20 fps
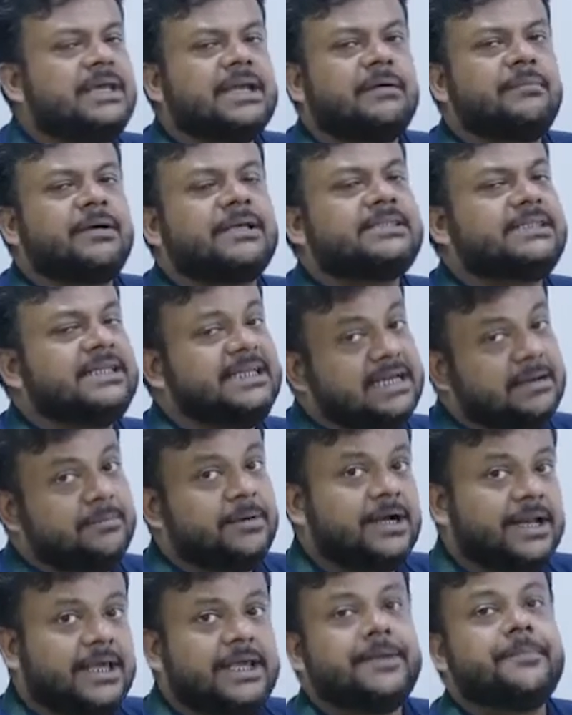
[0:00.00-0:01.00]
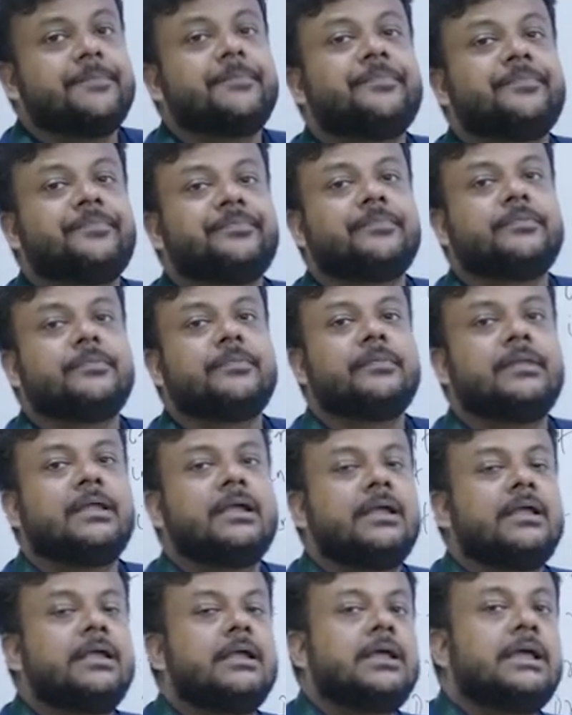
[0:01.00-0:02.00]
comma c comma d.
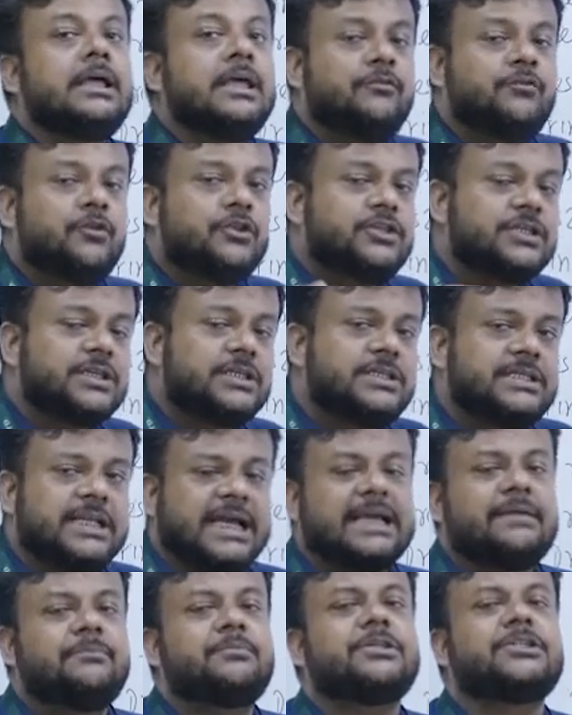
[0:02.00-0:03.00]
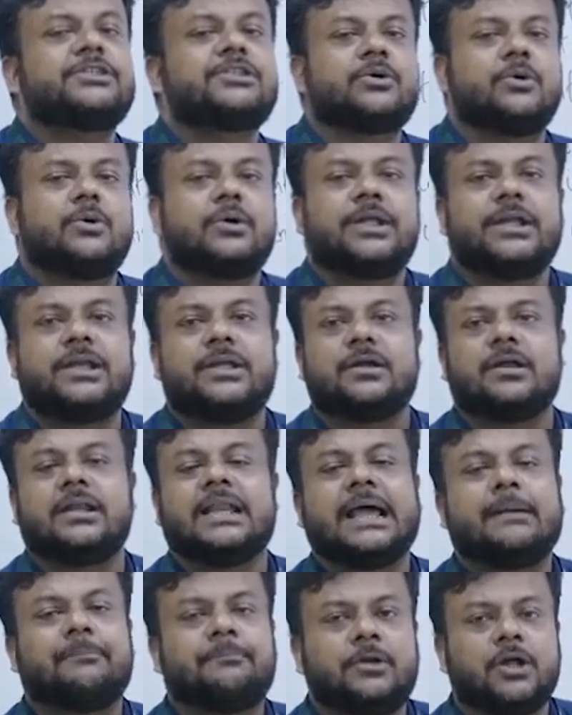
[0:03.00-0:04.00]
If you just type this code in your
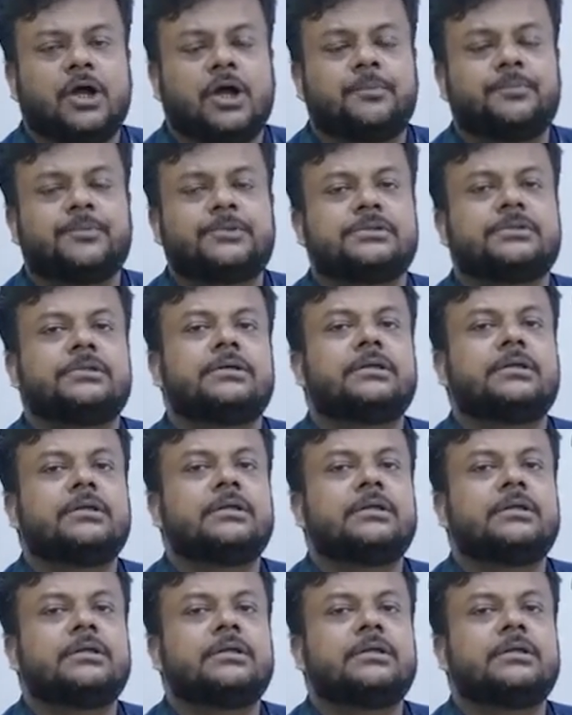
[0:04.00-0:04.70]
laptops,